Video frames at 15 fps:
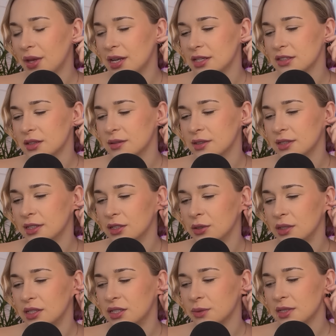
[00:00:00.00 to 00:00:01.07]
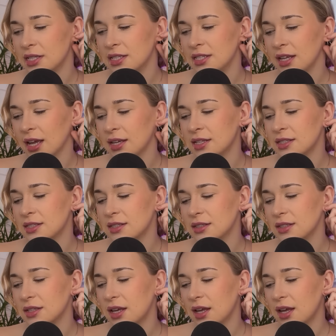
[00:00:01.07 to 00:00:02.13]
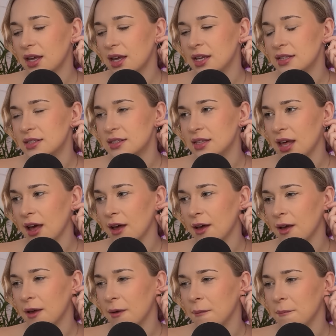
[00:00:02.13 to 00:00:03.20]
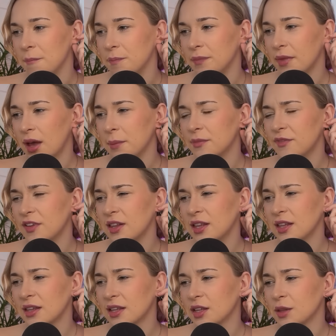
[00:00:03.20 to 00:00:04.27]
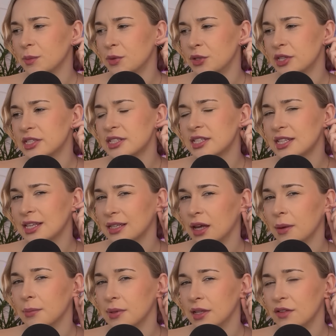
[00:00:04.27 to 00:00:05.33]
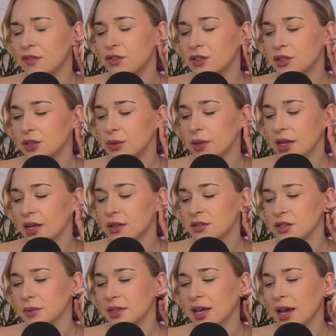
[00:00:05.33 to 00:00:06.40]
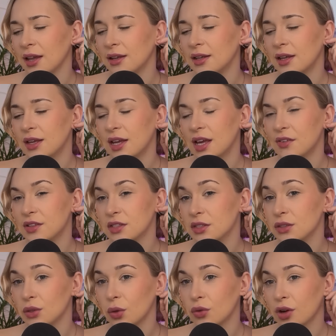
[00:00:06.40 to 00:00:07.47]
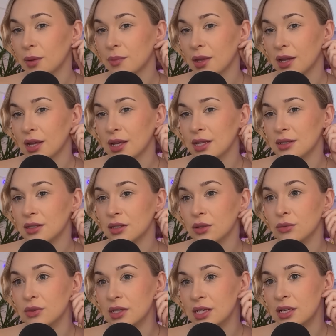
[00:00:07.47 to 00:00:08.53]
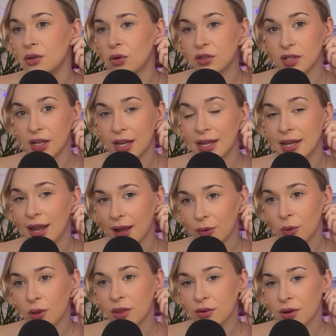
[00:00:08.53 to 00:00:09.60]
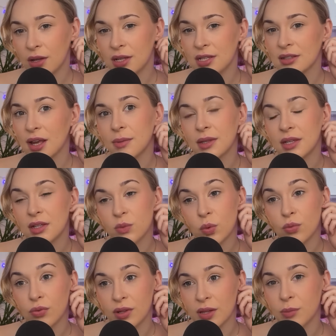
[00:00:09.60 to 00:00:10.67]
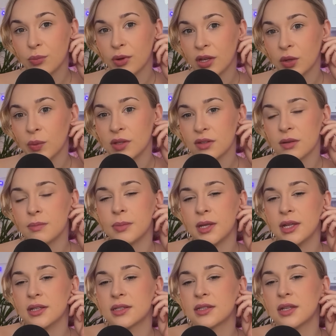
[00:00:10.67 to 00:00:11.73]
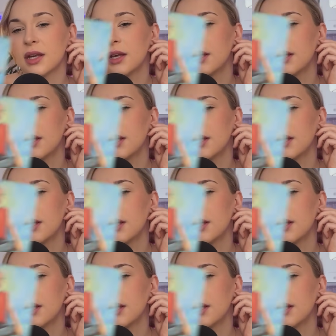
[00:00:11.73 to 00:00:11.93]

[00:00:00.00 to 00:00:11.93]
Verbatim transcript: and that's something that you need to understand is is that um, I'm feeling like community can uplift you here. So, again, if it's a soul tribe that it is that you need or to connect with around this time, then this will really bring you in some peace.